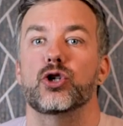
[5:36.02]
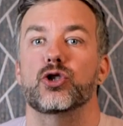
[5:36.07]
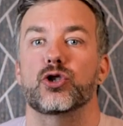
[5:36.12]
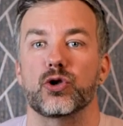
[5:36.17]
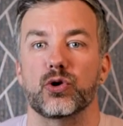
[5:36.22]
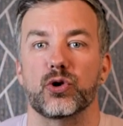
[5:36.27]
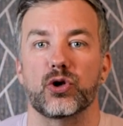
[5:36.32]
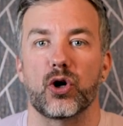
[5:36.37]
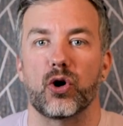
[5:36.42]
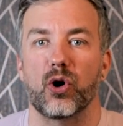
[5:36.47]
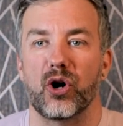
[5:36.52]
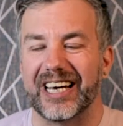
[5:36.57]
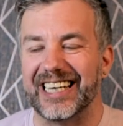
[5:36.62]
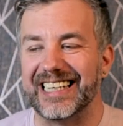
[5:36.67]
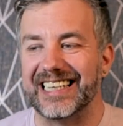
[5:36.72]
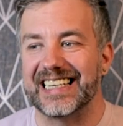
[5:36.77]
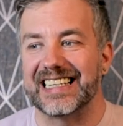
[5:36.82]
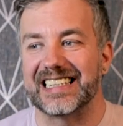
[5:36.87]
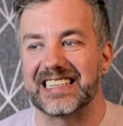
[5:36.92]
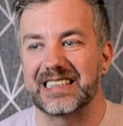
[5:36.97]
to your
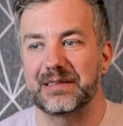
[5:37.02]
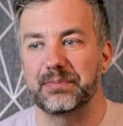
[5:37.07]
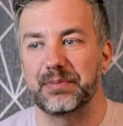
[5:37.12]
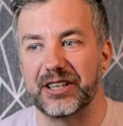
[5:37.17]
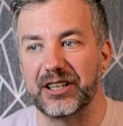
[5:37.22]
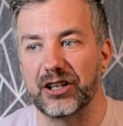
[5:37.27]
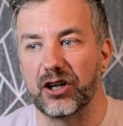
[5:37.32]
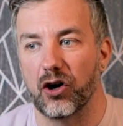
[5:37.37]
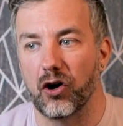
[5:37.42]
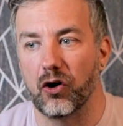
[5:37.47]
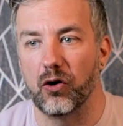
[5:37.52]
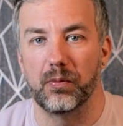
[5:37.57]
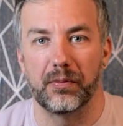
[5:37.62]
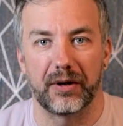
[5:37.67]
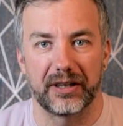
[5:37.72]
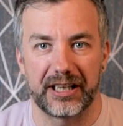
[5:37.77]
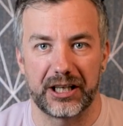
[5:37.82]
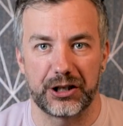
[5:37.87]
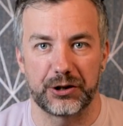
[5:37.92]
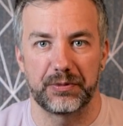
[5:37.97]
ESPHome
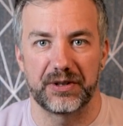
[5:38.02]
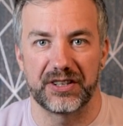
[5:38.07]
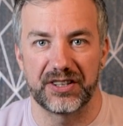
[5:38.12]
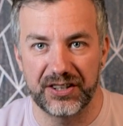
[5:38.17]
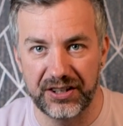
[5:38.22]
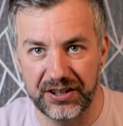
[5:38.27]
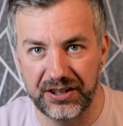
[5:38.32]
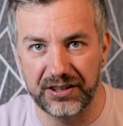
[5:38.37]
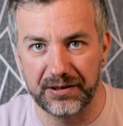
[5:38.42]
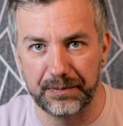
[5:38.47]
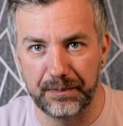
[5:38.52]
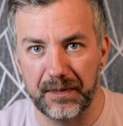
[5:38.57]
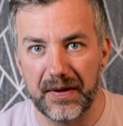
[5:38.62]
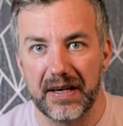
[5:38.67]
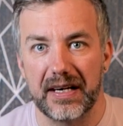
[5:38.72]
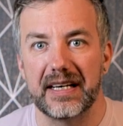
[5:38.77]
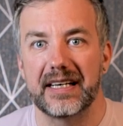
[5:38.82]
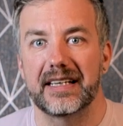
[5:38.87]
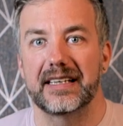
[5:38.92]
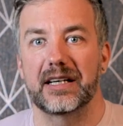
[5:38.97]
management system.
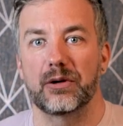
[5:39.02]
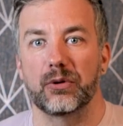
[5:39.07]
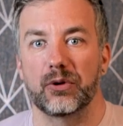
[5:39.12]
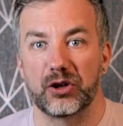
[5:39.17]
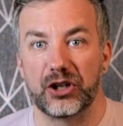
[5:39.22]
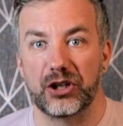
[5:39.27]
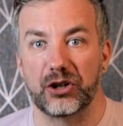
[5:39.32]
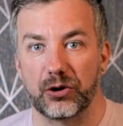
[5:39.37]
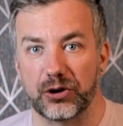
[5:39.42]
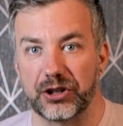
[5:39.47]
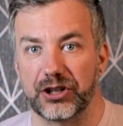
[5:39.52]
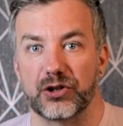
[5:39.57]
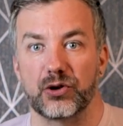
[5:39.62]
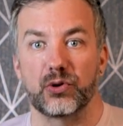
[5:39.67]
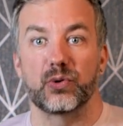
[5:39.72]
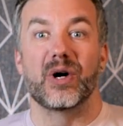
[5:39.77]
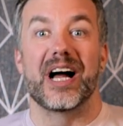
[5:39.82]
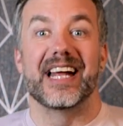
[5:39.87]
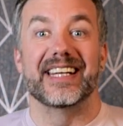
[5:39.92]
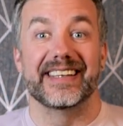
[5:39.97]
Now, in order
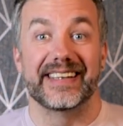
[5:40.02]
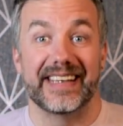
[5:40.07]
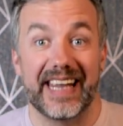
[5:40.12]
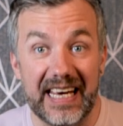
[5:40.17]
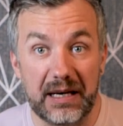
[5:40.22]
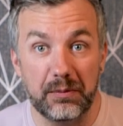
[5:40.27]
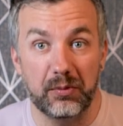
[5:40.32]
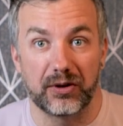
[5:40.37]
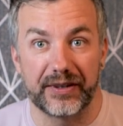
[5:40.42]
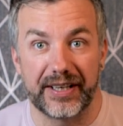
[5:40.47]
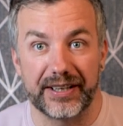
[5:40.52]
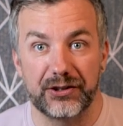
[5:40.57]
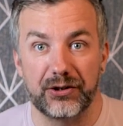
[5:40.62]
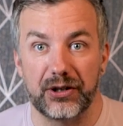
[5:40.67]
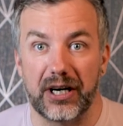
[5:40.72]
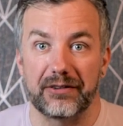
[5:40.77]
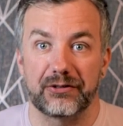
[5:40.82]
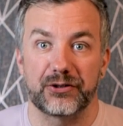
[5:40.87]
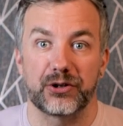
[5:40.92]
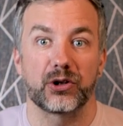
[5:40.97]
to enable that,
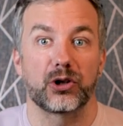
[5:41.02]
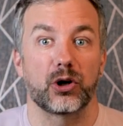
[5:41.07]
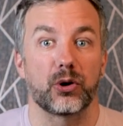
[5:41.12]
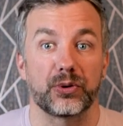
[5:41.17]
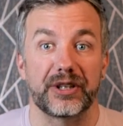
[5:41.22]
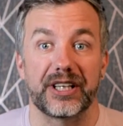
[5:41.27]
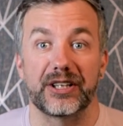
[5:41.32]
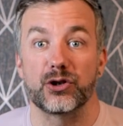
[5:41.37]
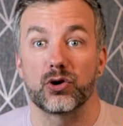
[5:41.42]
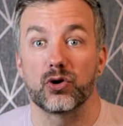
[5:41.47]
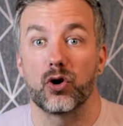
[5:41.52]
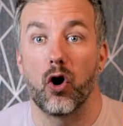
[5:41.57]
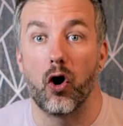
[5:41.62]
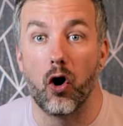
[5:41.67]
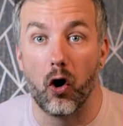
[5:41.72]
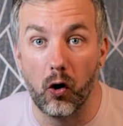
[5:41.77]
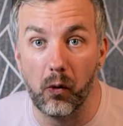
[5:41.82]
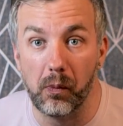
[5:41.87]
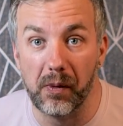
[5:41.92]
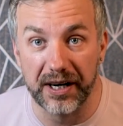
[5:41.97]
you have to go then to
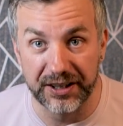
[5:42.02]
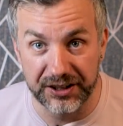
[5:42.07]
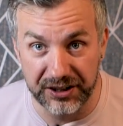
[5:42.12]
Home